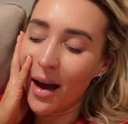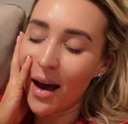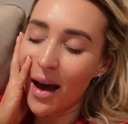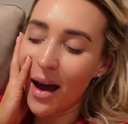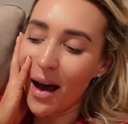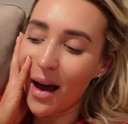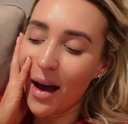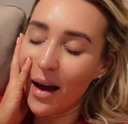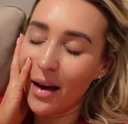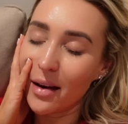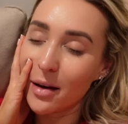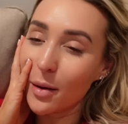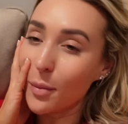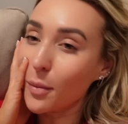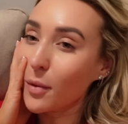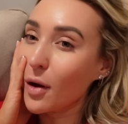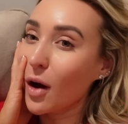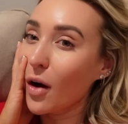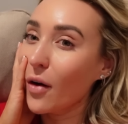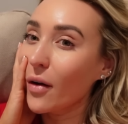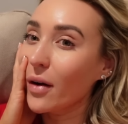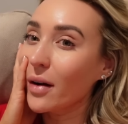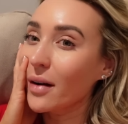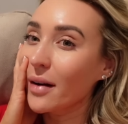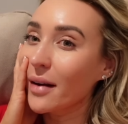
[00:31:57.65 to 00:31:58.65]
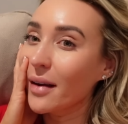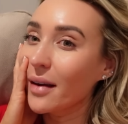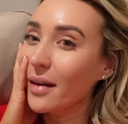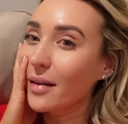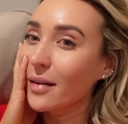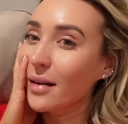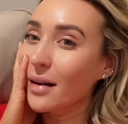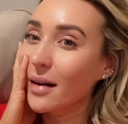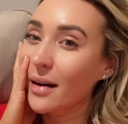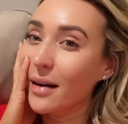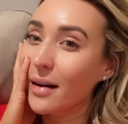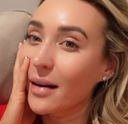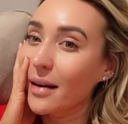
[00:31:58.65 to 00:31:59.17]
and I'm currently
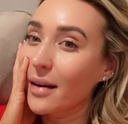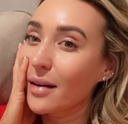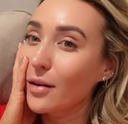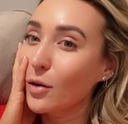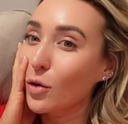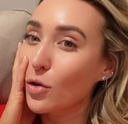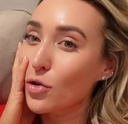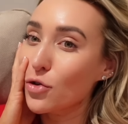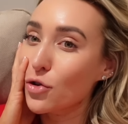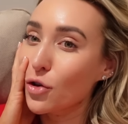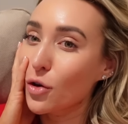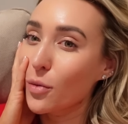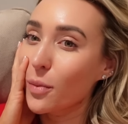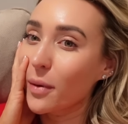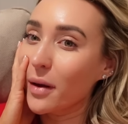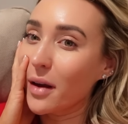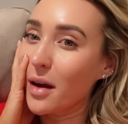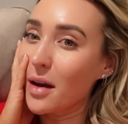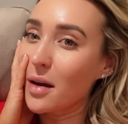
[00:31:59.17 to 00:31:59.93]
clearly not shopping